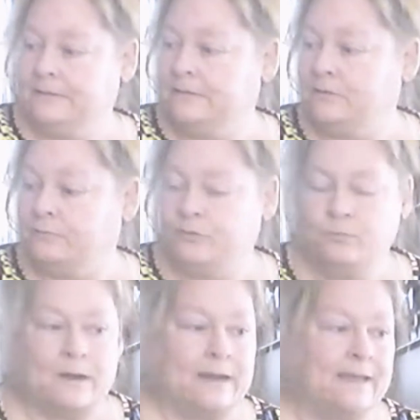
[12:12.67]
You know, if you
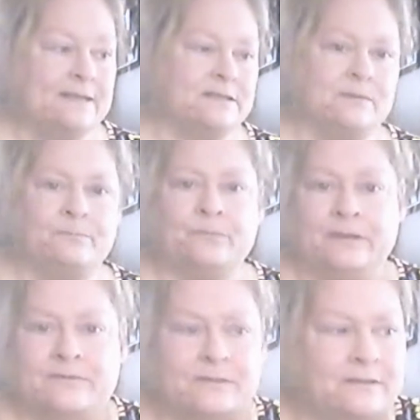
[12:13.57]
want to add something,
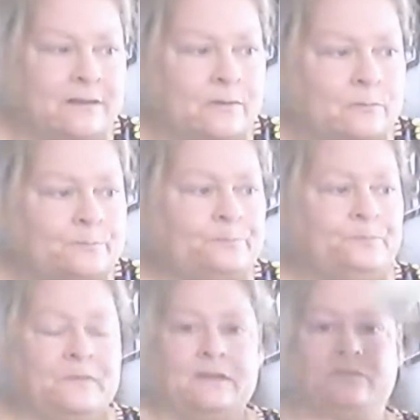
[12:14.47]
you know,
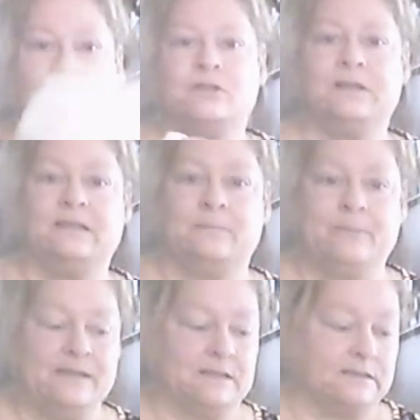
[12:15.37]
if you just get the
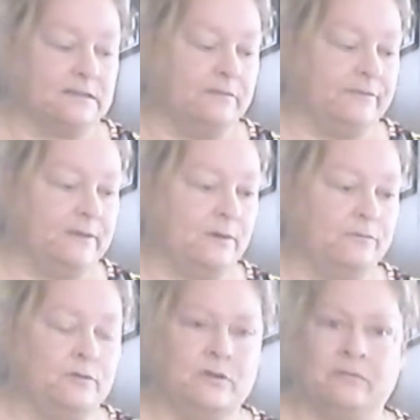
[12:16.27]
basic stuff in there,
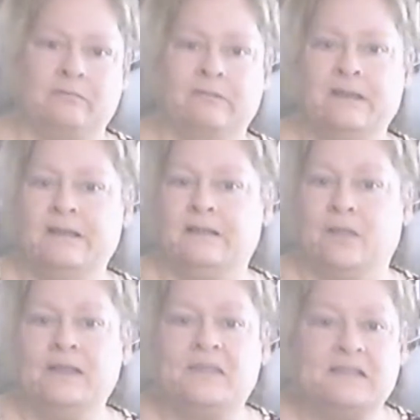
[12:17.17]
if you didn't
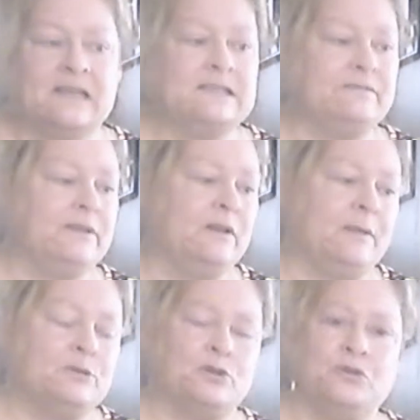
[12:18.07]
like the taste of vanilla,
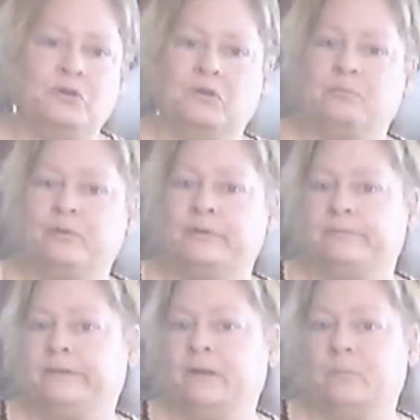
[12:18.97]
I'm sure you could
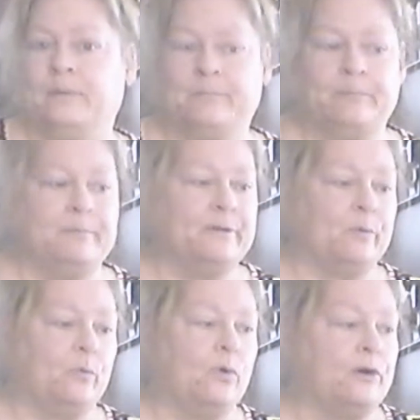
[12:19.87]
put, you know, peppermint or
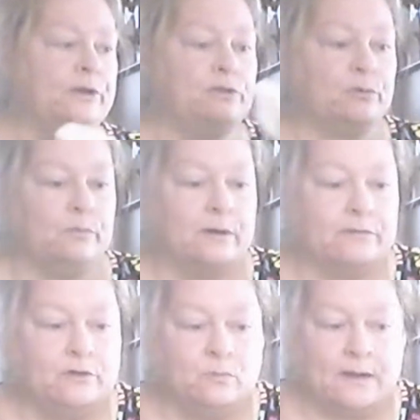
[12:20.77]
orange or whatever
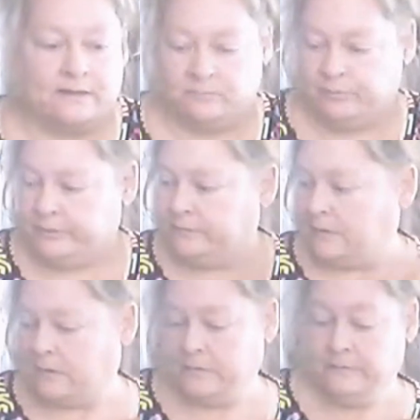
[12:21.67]
you wanted to put in
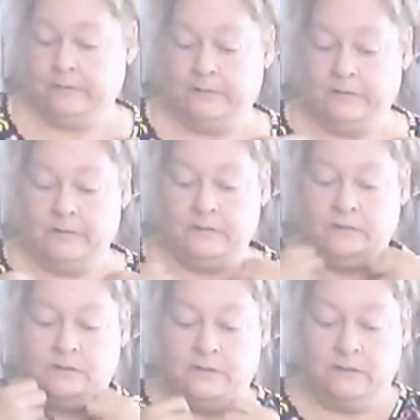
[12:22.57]
there.
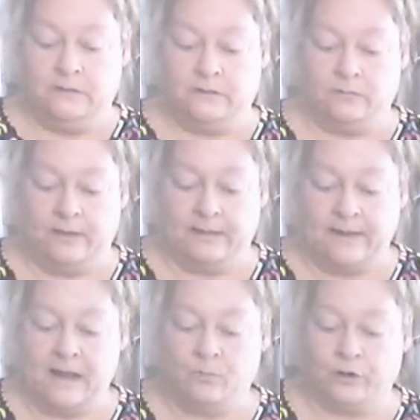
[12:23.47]
Okay,
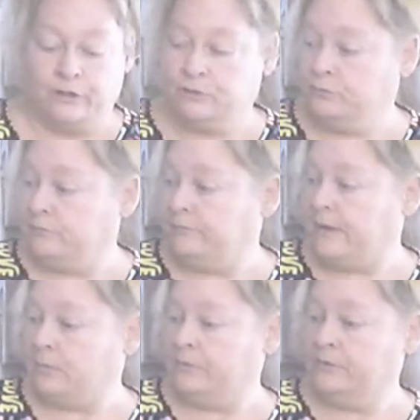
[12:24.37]
now we're going to do the
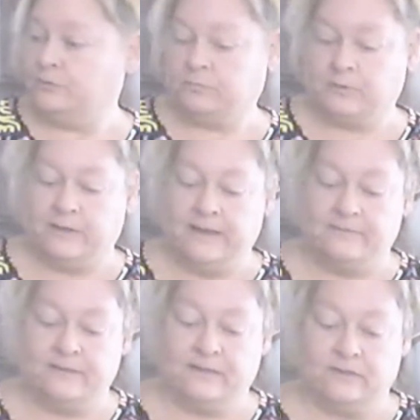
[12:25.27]
flour. And here's where we're going to
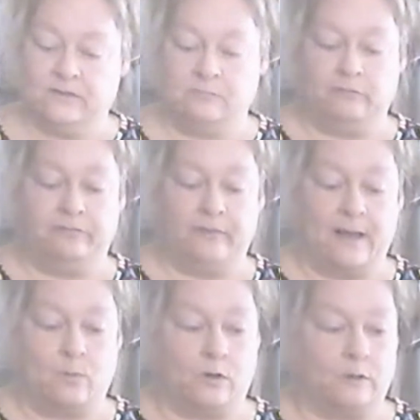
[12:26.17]
have to add the double
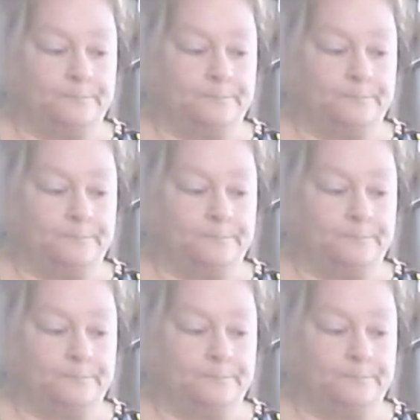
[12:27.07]
flour